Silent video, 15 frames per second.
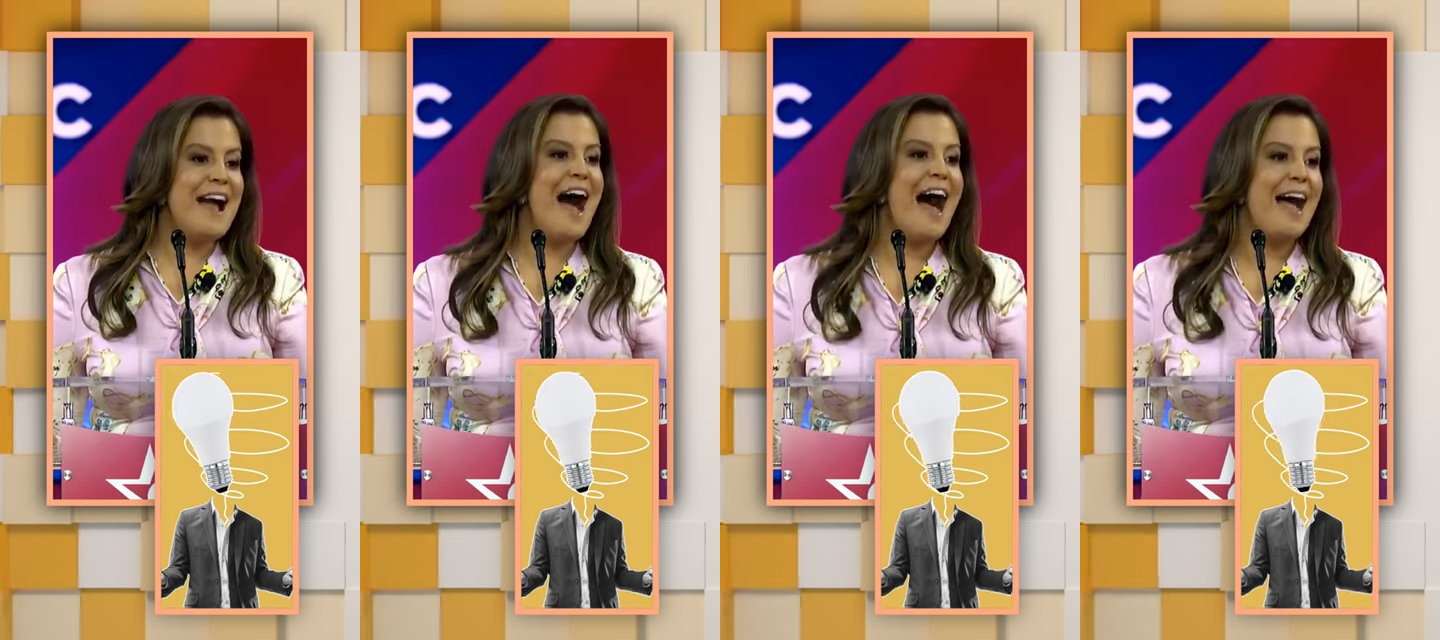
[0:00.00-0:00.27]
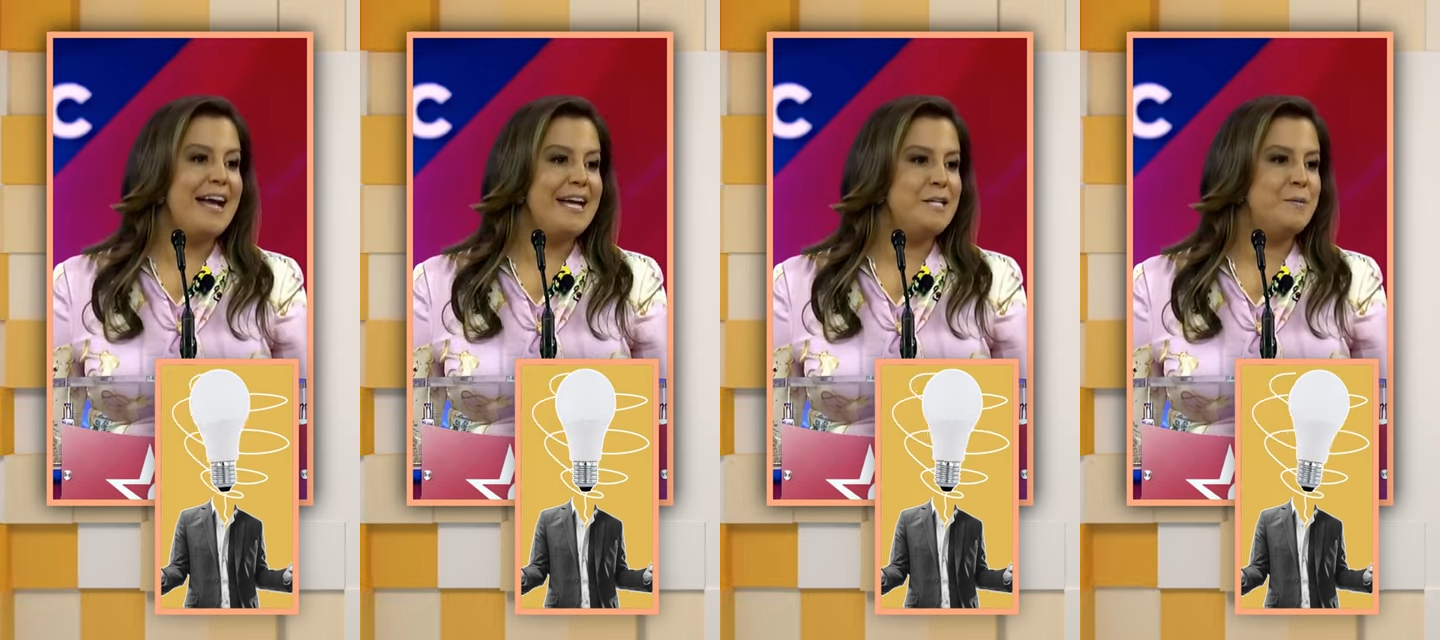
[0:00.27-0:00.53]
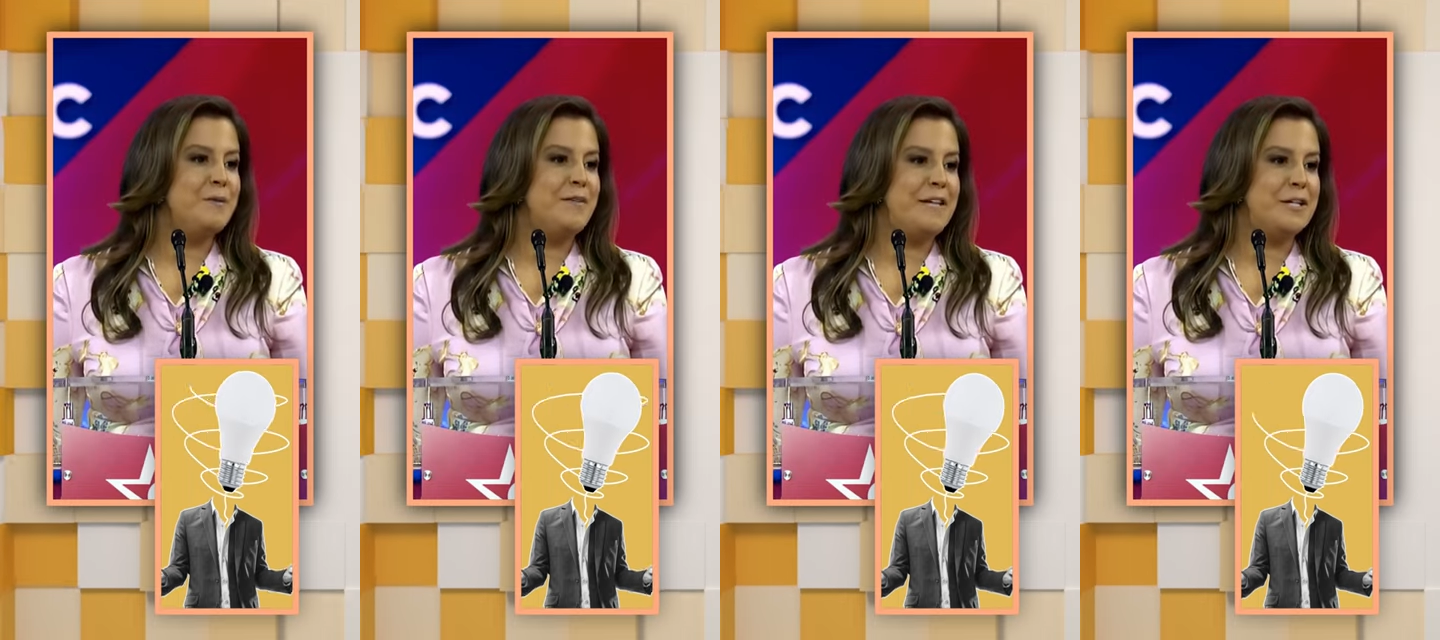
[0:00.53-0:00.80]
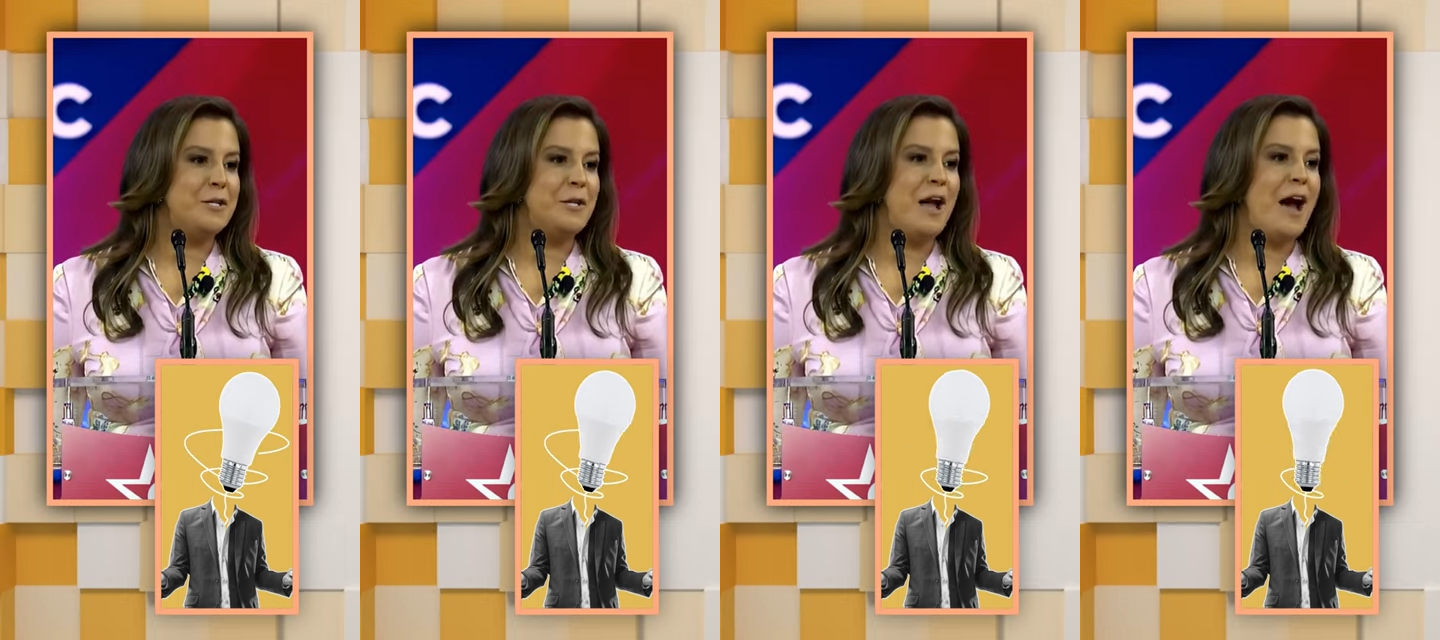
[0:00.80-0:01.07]
highest
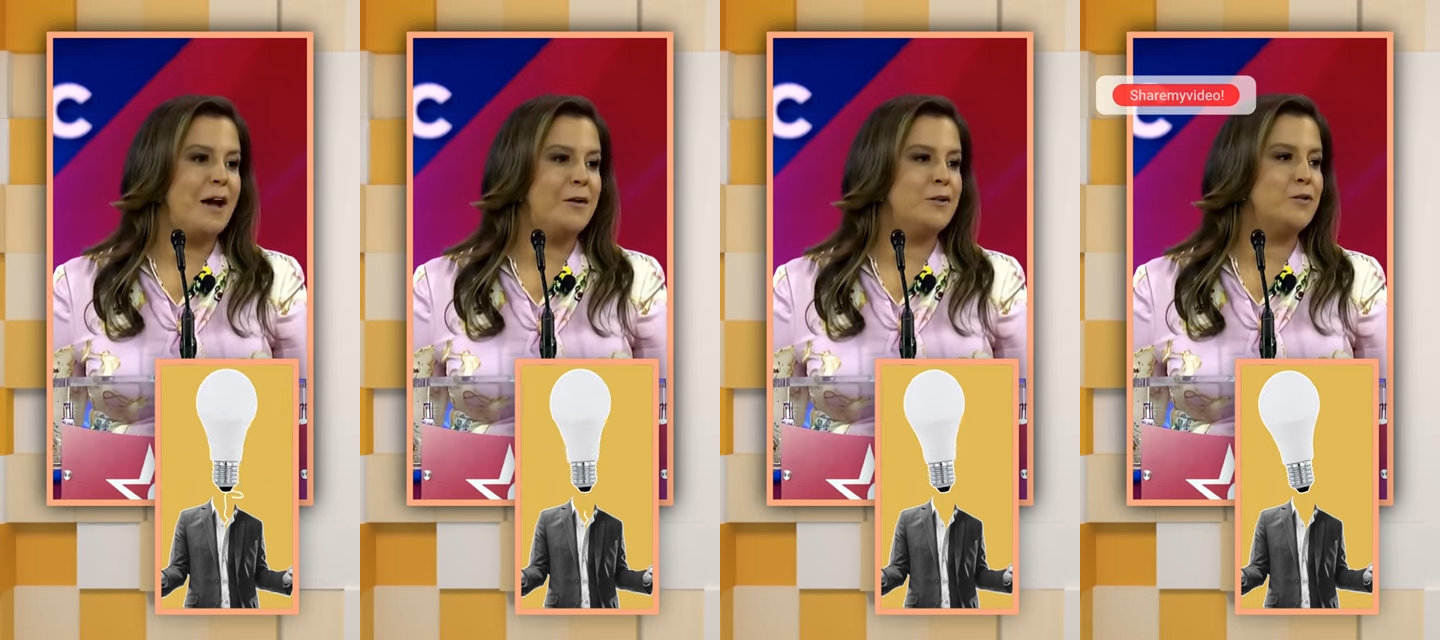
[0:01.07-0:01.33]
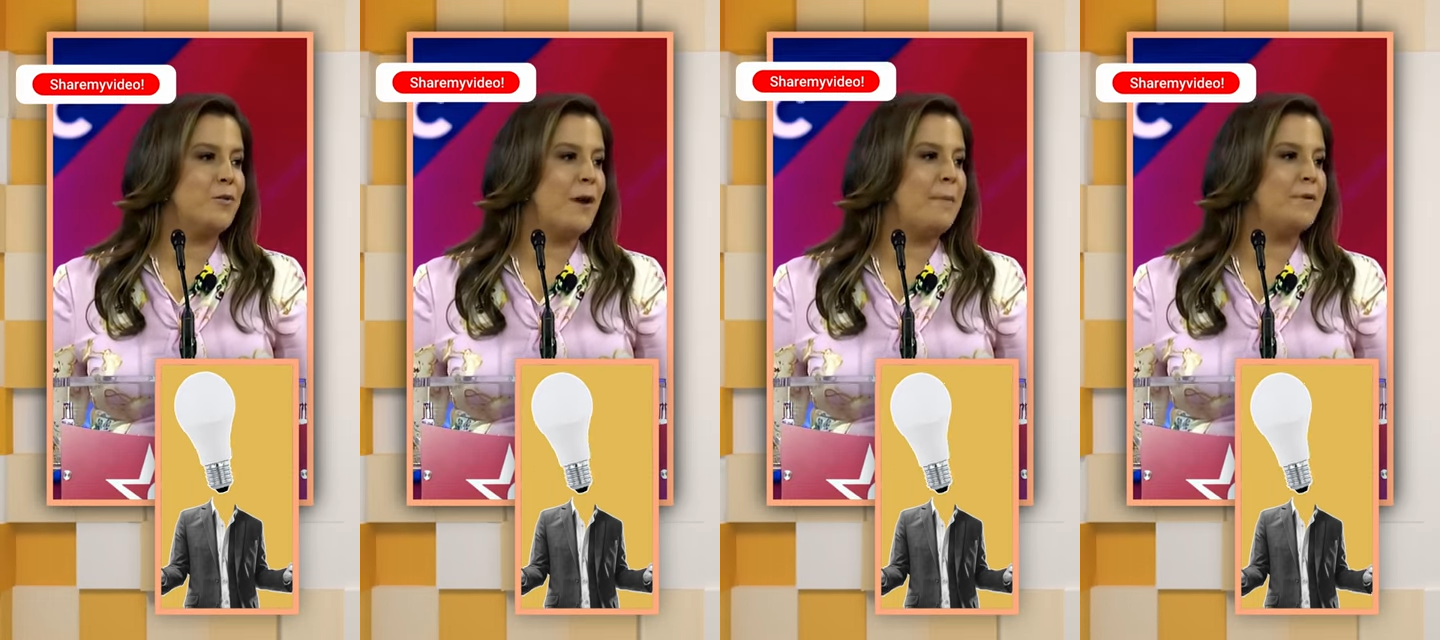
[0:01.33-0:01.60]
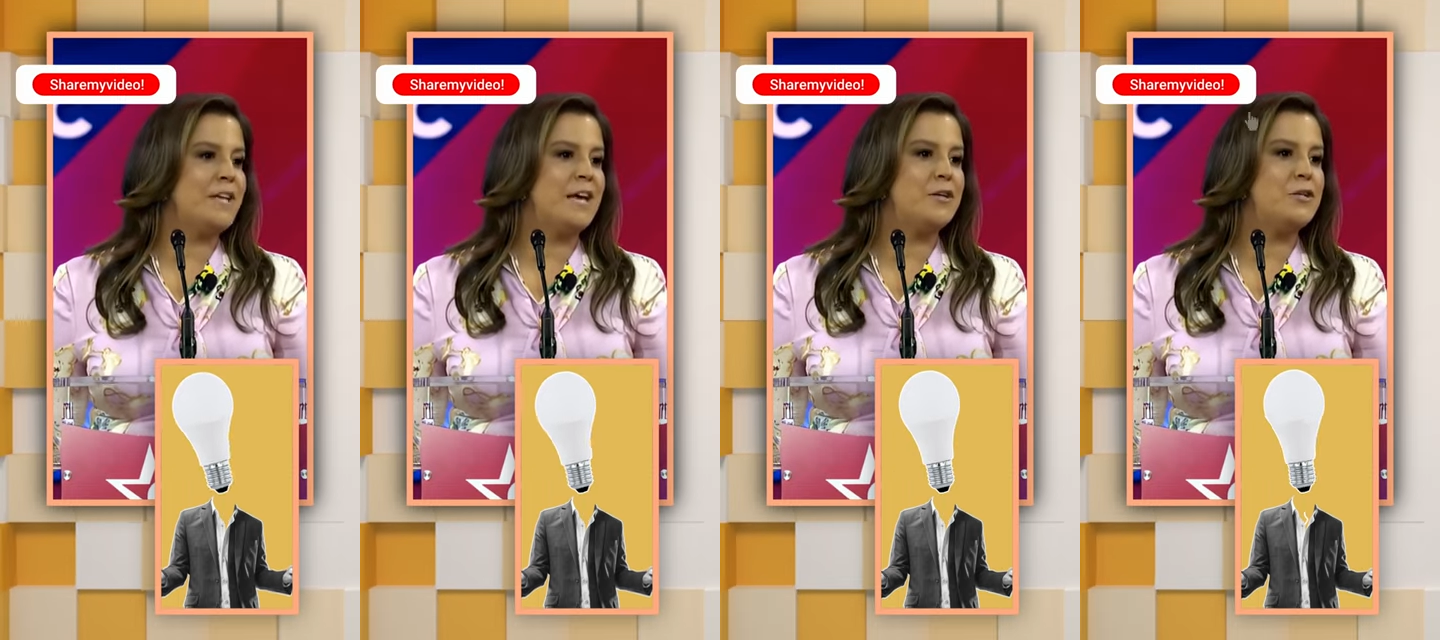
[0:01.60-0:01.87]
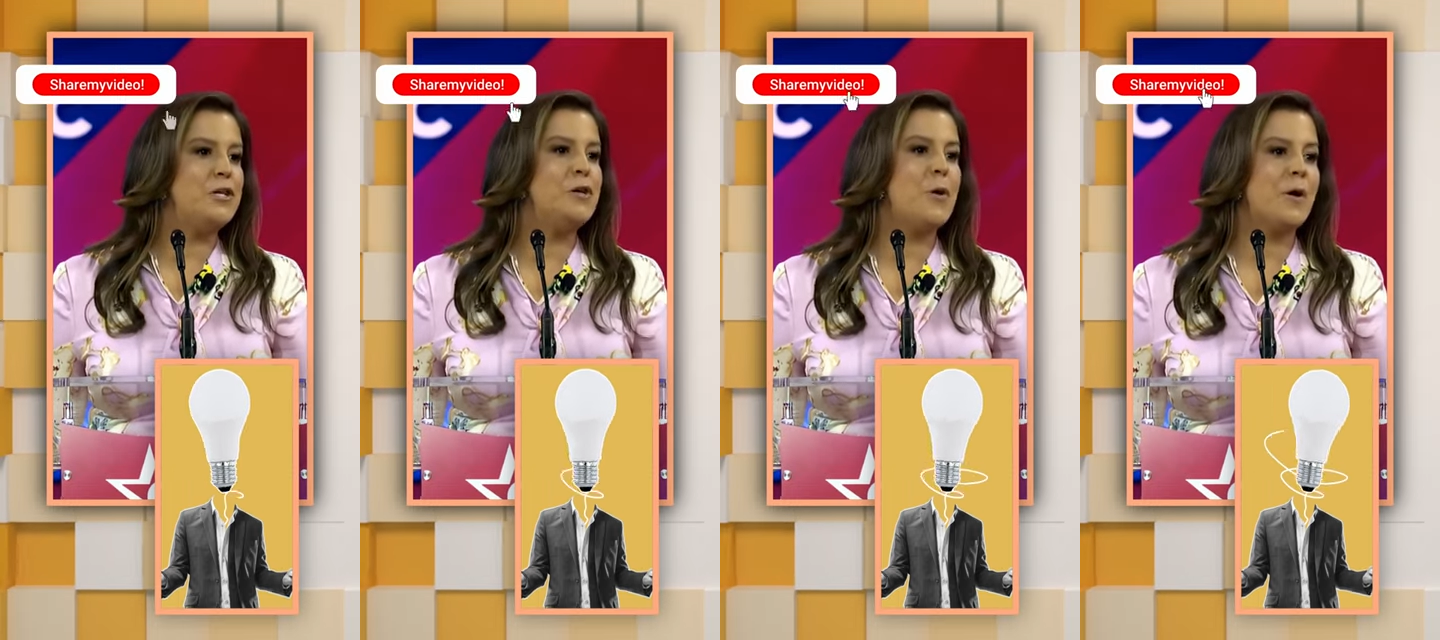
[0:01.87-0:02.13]
professional honor to represent
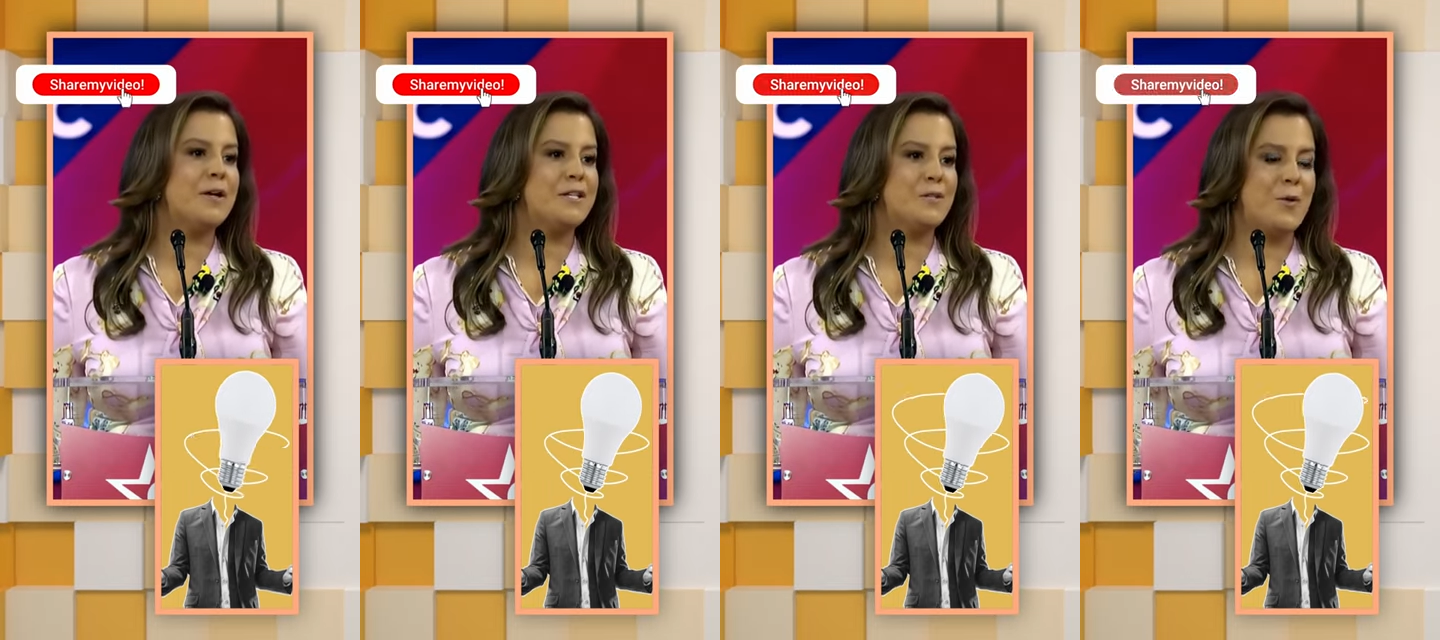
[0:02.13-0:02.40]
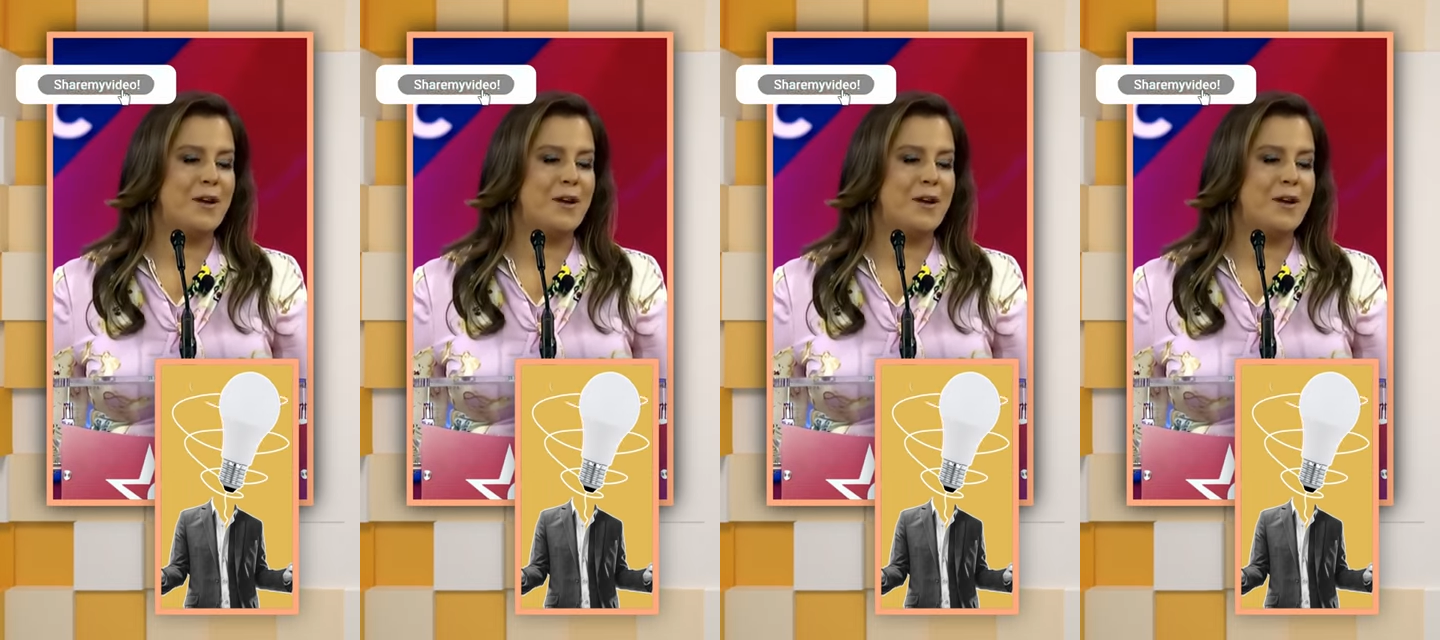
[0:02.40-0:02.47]
New York's